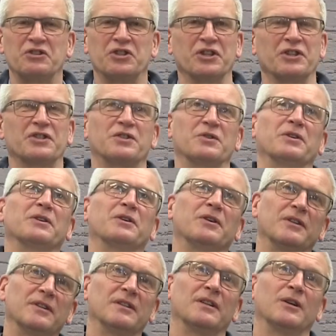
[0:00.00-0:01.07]
just
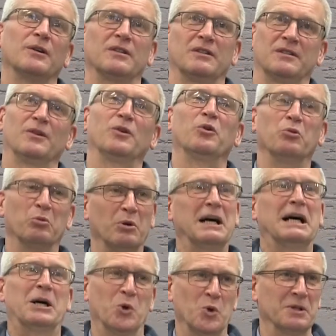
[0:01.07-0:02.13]

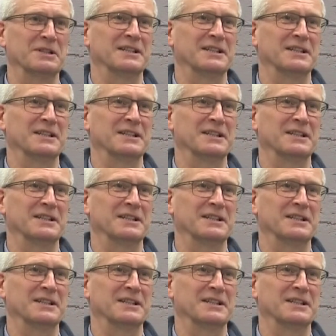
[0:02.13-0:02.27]
Wow.